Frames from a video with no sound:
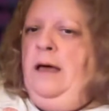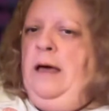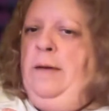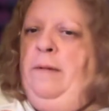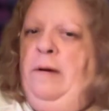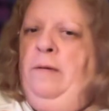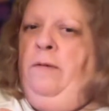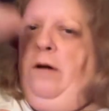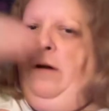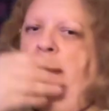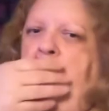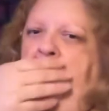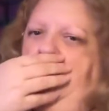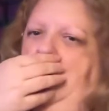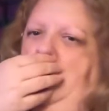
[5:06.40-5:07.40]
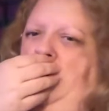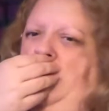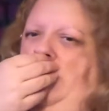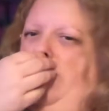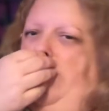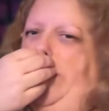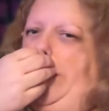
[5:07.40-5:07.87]
at my work, because we
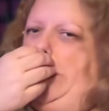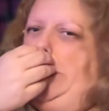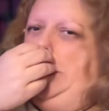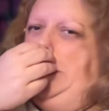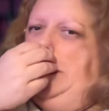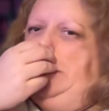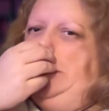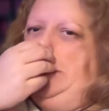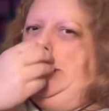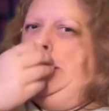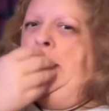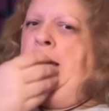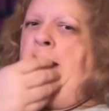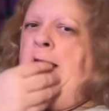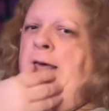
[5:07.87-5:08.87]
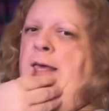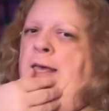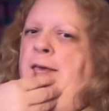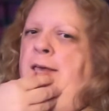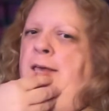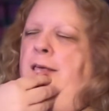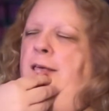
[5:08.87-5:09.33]
bid for our shifts,
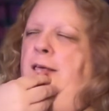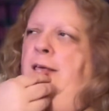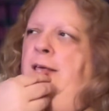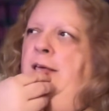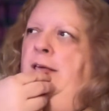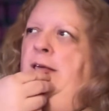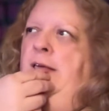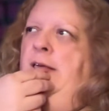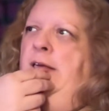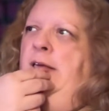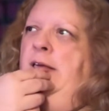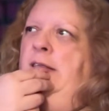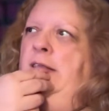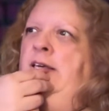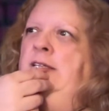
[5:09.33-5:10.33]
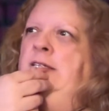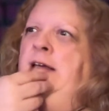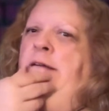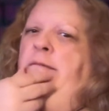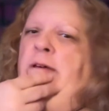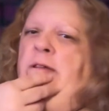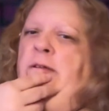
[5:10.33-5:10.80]
like, I think it's
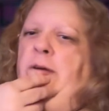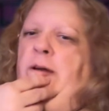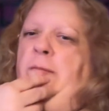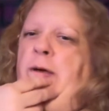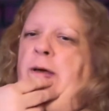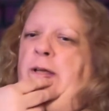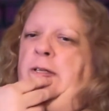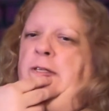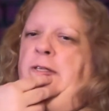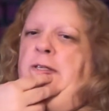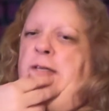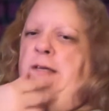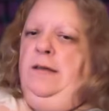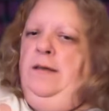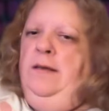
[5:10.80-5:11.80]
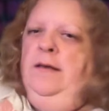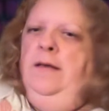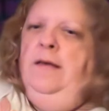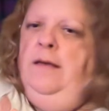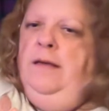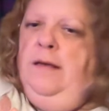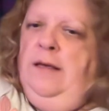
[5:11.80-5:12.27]
every 3 months.
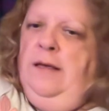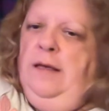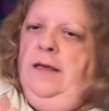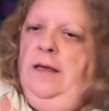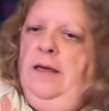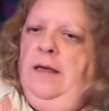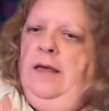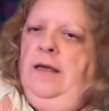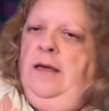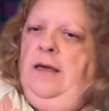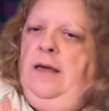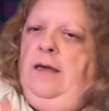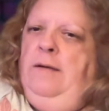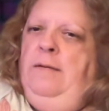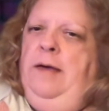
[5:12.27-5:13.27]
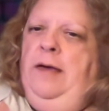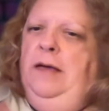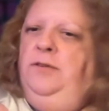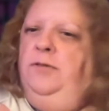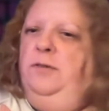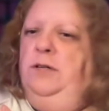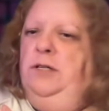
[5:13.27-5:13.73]

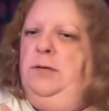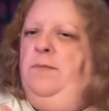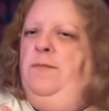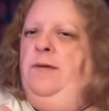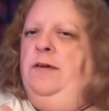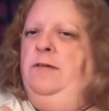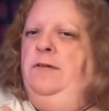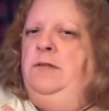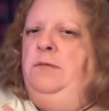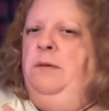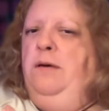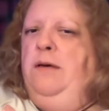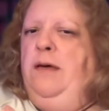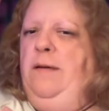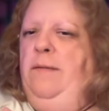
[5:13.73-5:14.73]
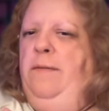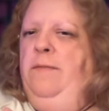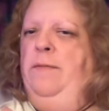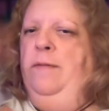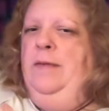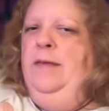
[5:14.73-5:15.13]
Hey, Drew's Reviews, welcome.